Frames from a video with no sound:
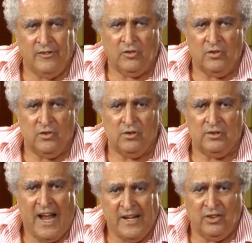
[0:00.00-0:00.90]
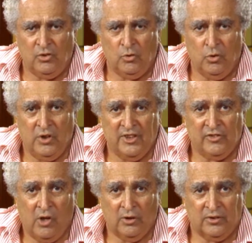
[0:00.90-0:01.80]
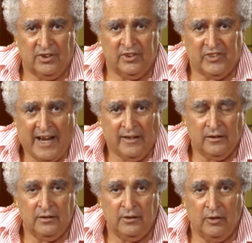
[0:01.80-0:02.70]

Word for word: 10th and you're 92 years old to the second.